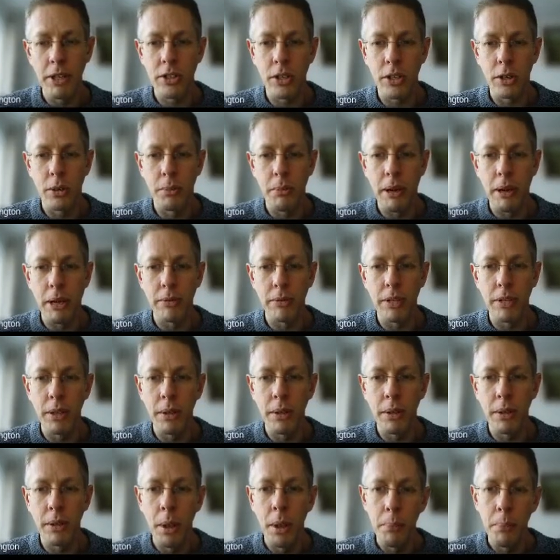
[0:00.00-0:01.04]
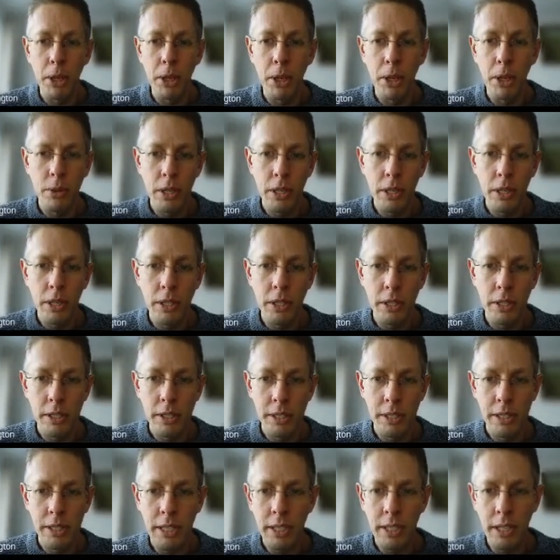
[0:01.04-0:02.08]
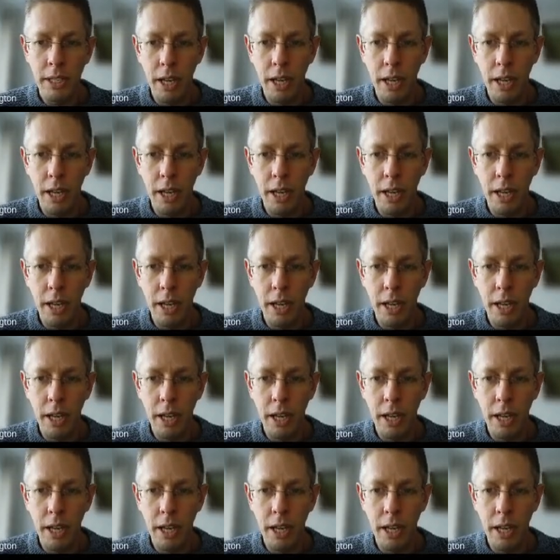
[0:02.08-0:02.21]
mountain, but you can see